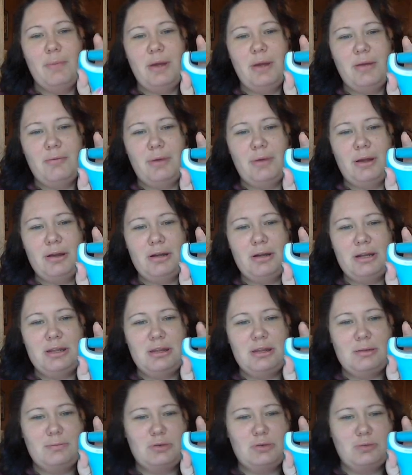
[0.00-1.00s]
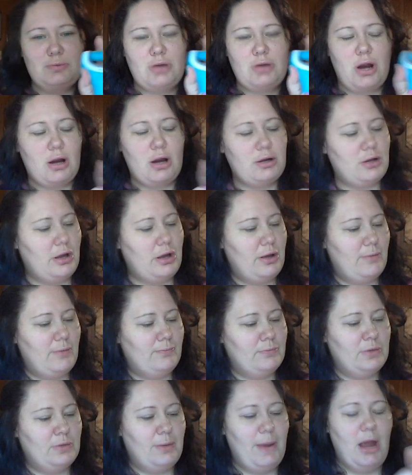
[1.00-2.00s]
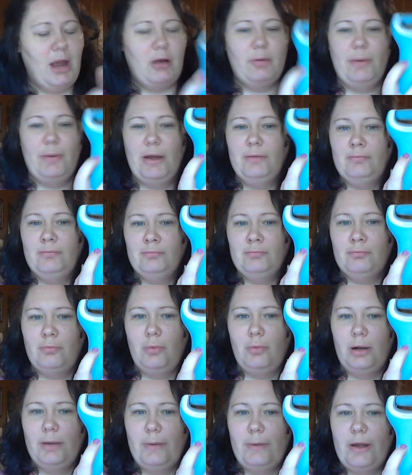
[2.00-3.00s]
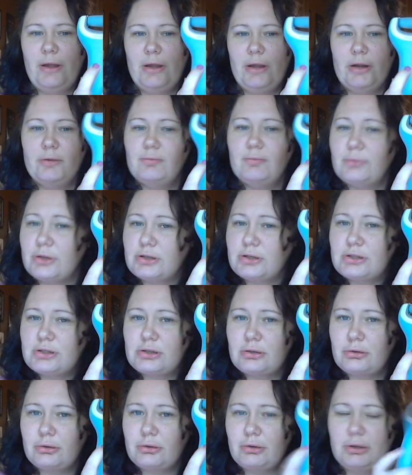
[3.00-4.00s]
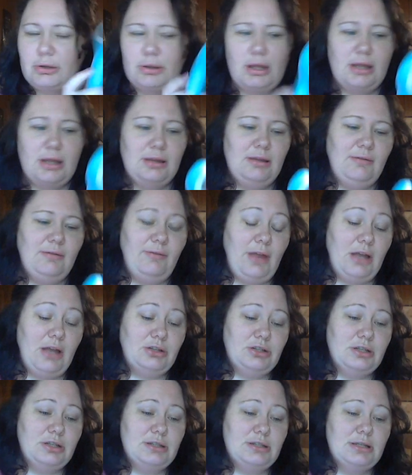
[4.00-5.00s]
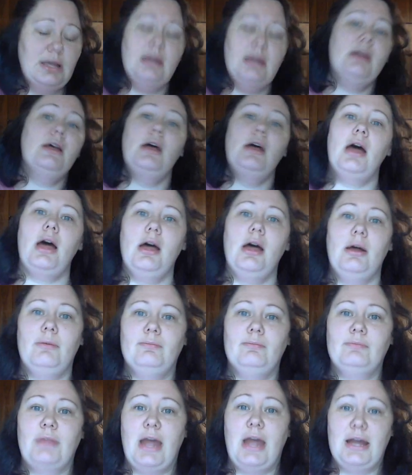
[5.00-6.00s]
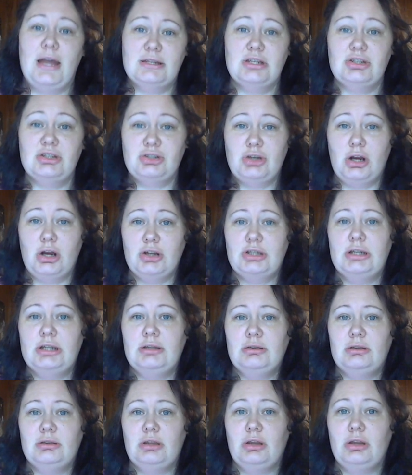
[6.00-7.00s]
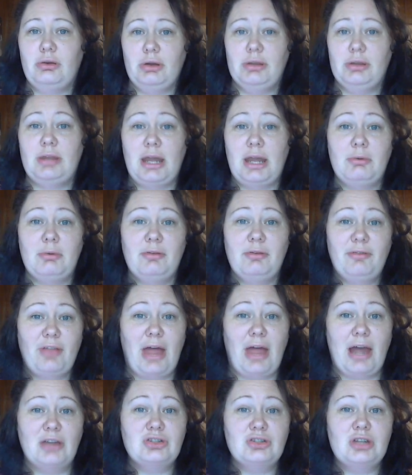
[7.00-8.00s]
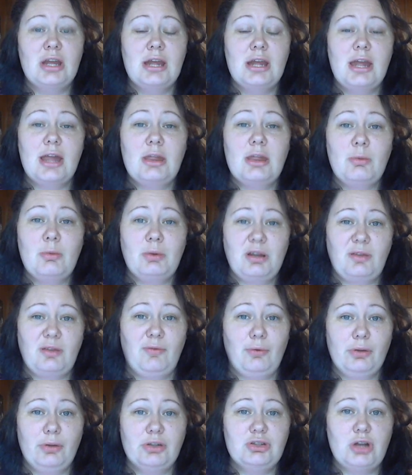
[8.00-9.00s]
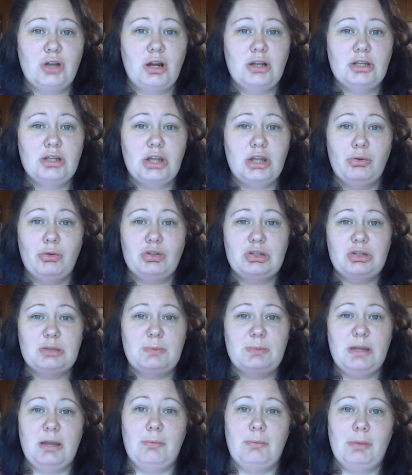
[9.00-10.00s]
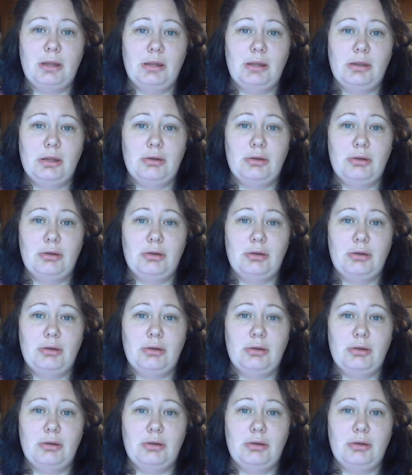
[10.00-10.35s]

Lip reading: but right underneath the power button, right about here, there's a little green light that flashes. As it's charging, the green light will flash, and then when it's fully charged, it will just be completely